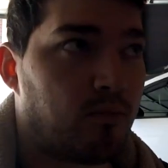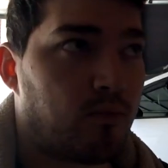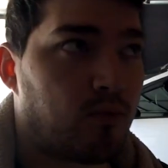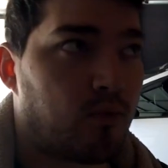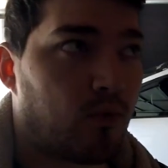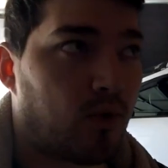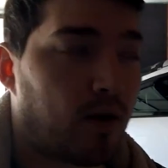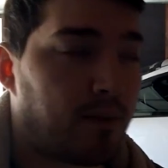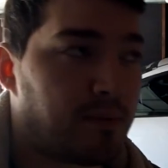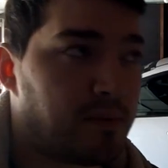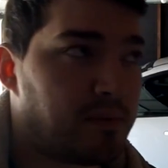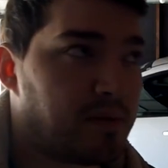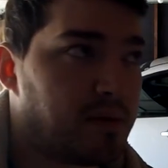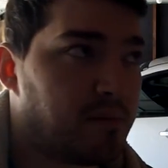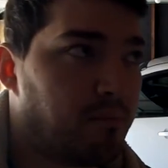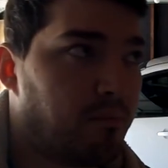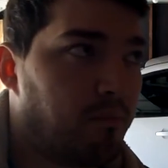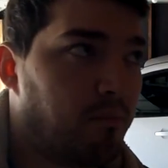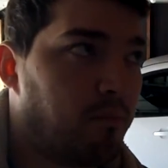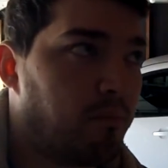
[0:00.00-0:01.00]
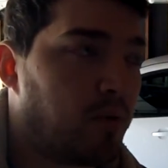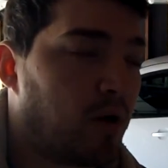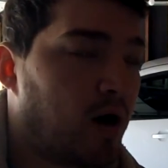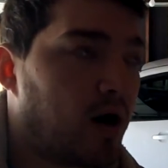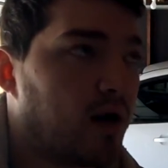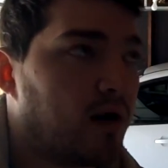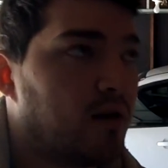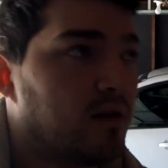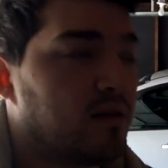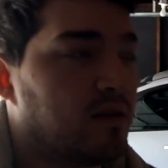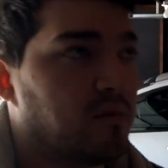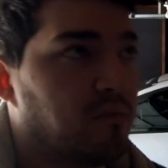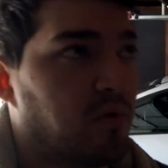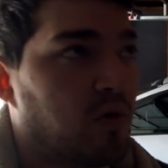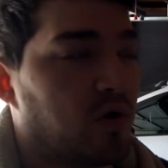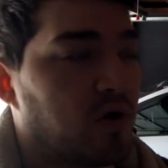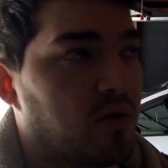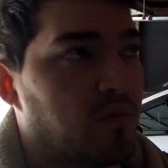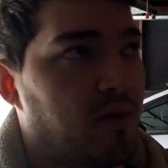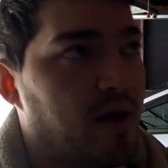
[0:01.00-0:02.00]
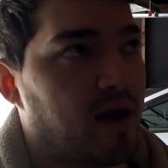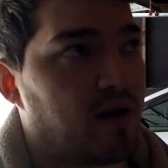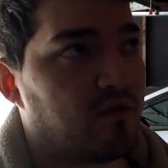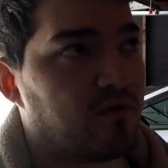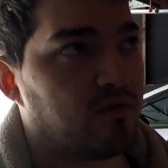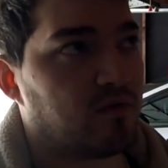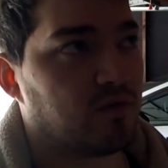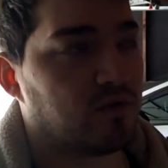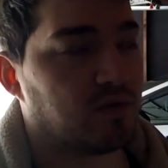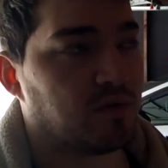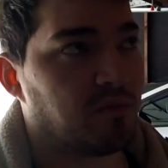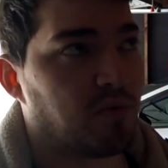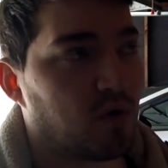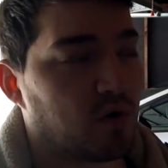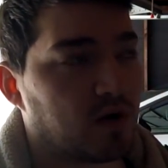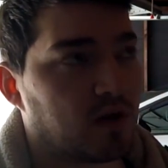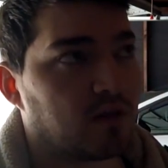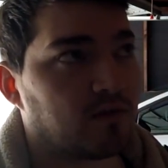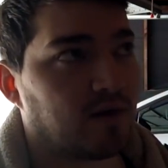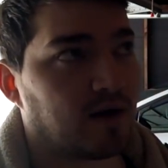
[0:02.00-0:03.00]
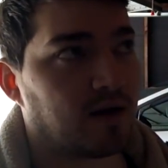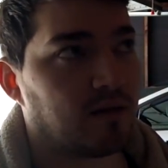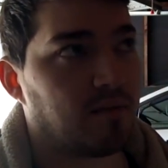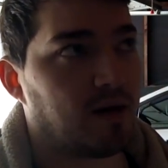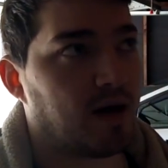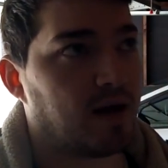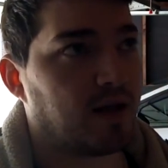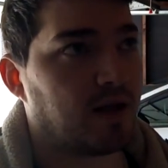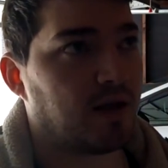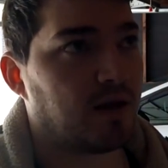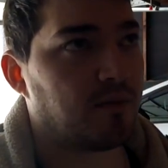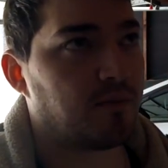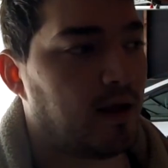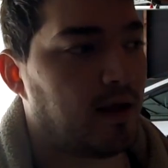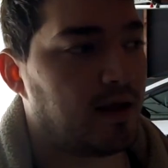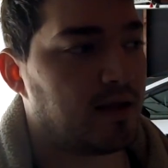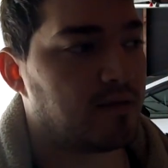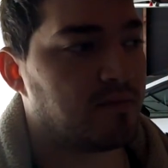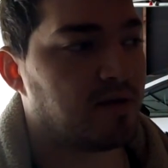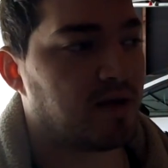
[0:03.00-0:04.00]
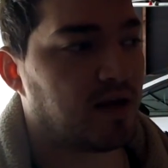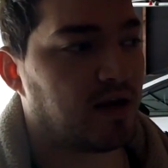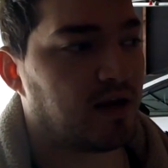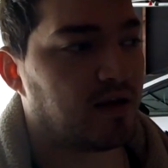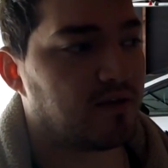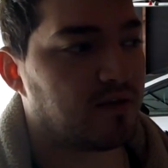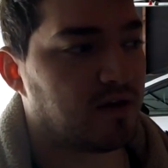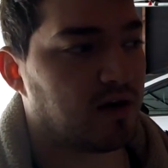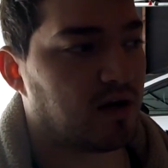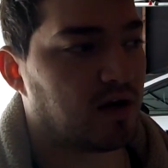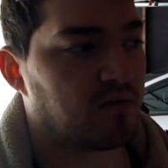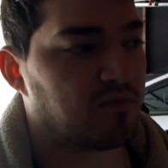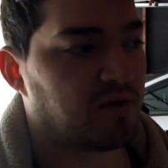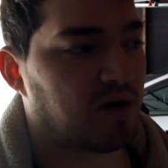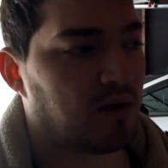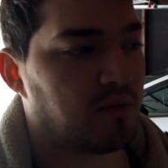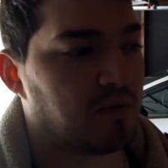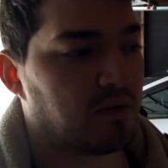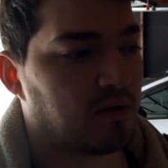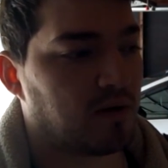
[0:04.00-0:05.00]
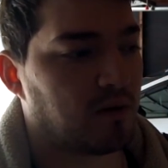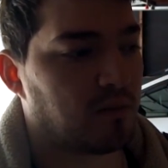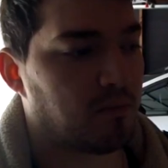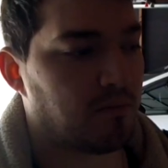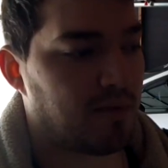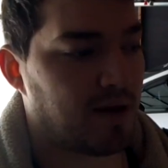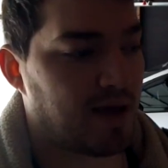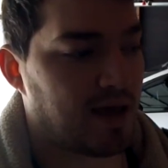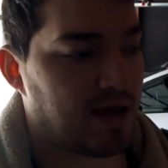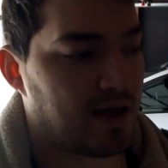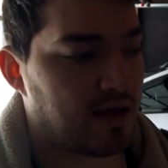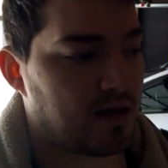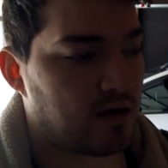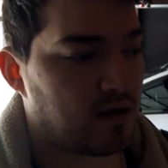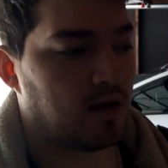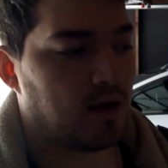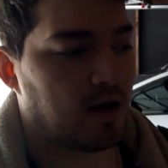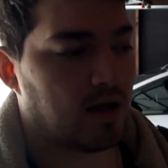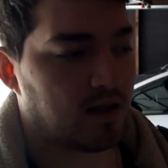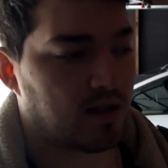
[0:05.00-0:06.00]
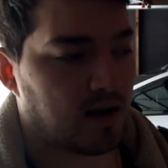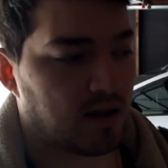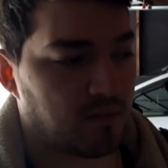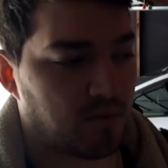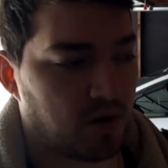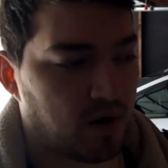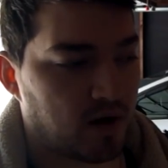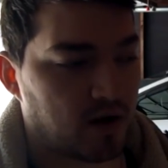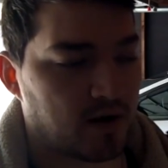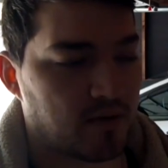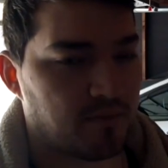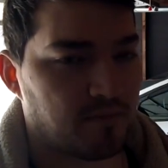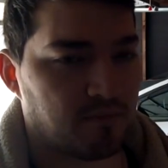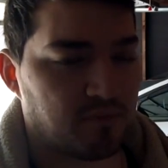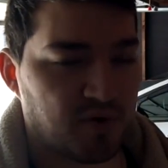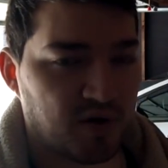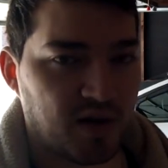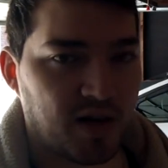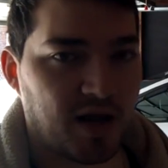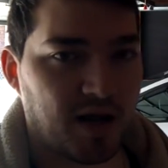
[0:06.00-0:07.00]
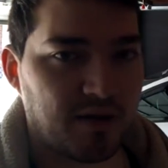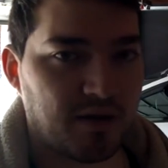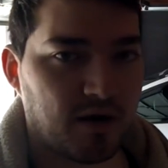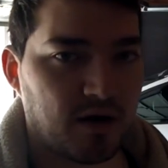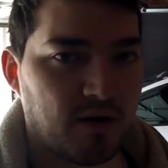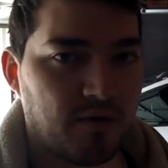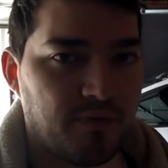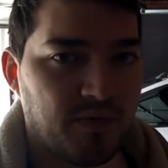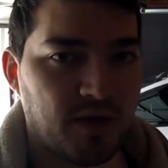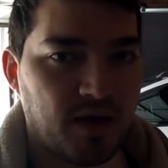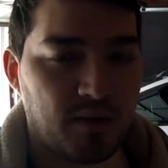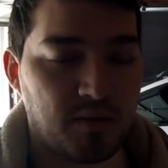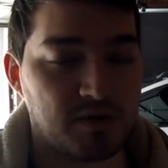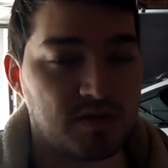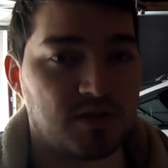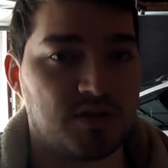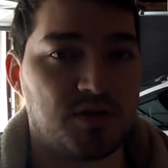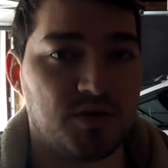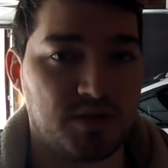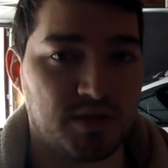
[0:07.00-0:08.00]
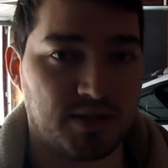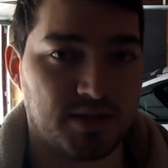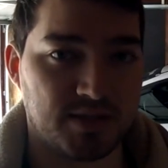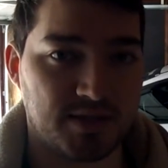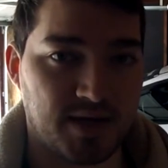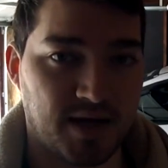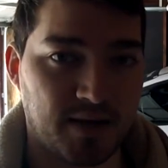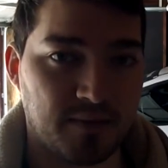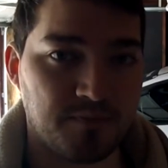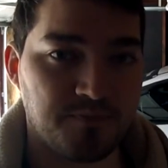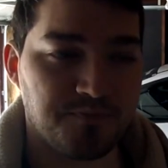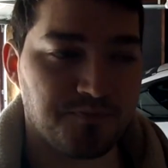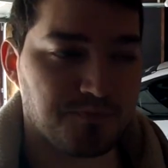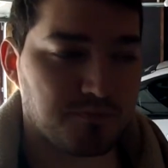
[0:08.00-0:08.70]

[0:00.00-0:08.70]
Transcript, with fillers: probably bought the ported manifold, the ported throttle body in the beginning of the year, probably around May, and then I bought it, put it on there. I wasn't tuned at the time,